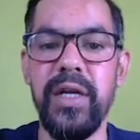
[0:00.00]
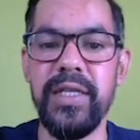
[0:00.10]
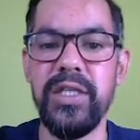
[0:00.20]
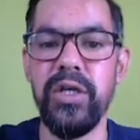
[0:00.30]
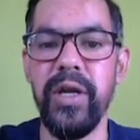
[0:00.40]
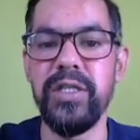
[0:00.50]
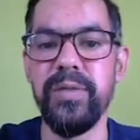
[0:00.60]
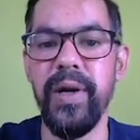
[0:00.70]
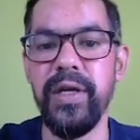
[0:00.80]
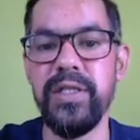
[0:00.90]
let's say your
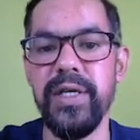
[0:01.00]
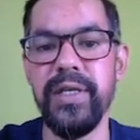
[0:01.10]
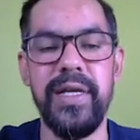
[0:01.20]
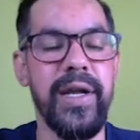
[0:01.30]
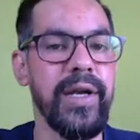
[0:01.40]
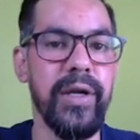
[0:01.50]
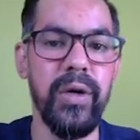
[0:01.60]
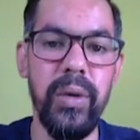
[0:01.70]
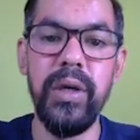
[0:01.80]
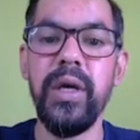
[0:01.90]
expenditure is 100
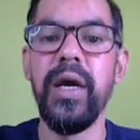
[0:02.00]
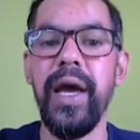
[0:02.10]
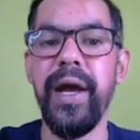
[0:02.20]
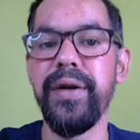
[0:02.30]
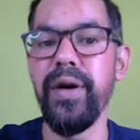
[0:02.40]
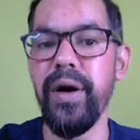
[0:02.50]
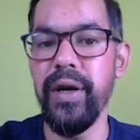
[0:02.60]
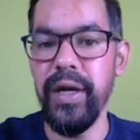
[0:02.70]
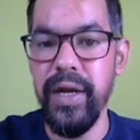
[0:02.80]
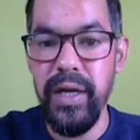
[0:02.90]
crore and
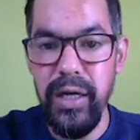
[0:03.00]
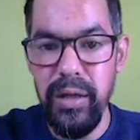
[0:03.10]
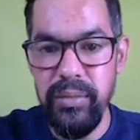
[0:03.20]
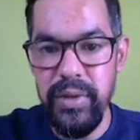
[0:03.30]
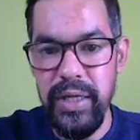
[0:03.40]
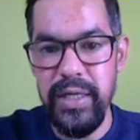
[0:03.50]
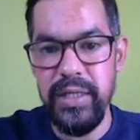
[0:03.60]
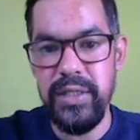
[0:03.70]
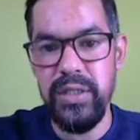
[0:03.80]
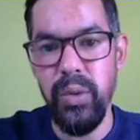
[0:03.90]
your income
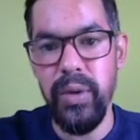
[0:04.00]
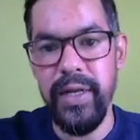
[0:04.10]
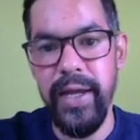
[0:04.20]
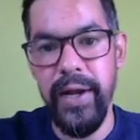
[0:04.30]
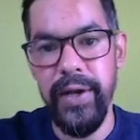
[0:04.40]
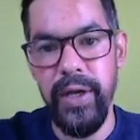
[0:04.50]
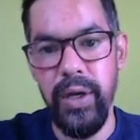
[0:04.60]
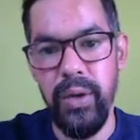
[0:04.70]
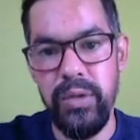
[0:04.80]
is only 80 crore,